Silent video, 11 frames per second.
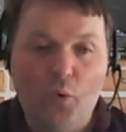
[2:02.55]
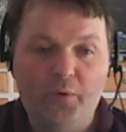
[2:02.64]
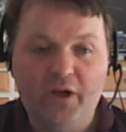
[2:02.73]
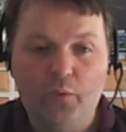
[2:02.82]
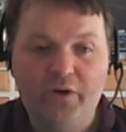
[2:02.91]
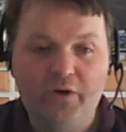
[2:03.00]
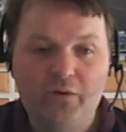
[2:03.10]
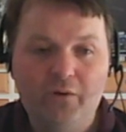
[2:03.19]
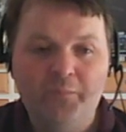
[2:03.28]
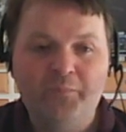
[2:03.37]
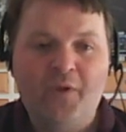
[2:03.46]
opening a
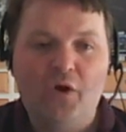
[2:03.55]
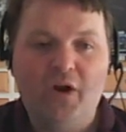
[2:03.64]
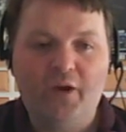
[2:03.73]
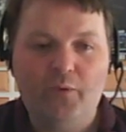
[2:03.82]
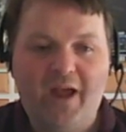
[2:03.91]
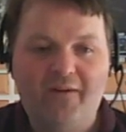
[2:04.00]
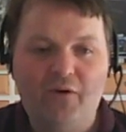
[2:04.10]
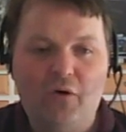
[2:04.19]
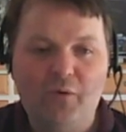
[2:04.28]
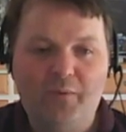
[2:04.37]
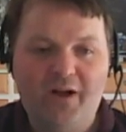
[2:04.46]
window, or like we
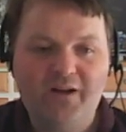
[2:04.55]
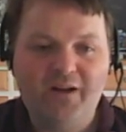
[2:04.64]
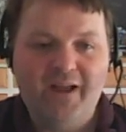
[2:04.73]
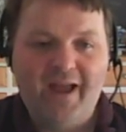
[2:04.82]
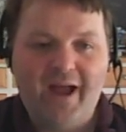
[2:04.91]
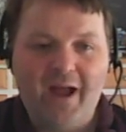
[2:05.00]
have in our block,